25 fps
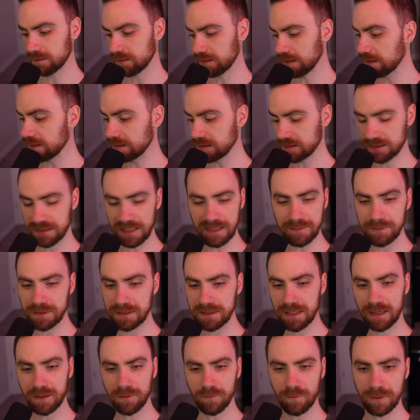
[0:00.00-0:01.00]
in the same
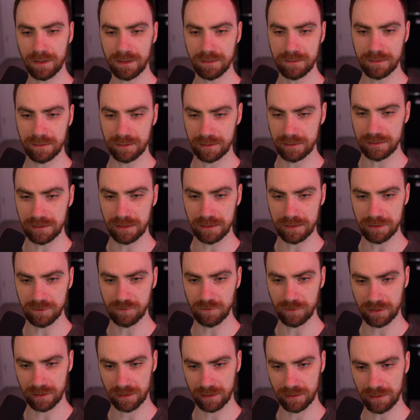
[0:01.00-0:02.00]
exact way that it does
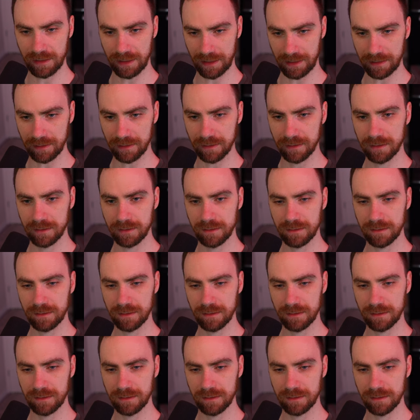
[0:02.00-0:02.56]
with Clang.